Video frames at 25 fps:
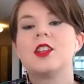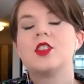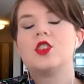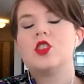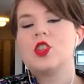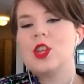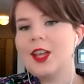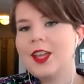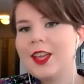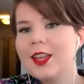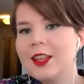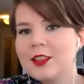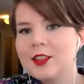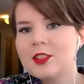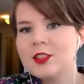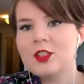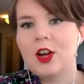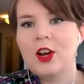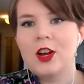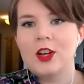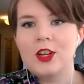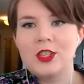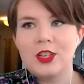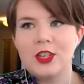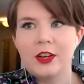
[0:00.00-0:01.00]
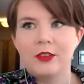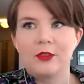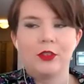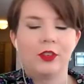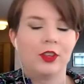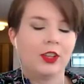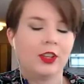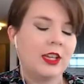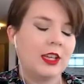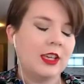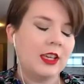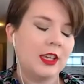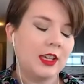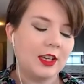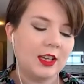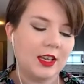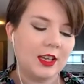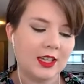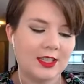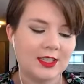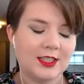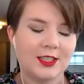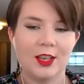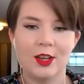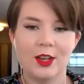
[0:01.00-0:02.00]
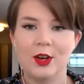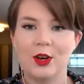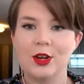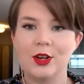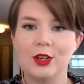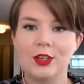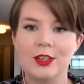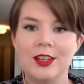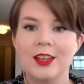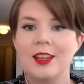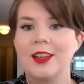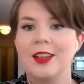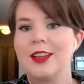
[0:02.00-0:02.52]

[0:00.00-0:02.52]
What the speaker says: Chickens are generally considered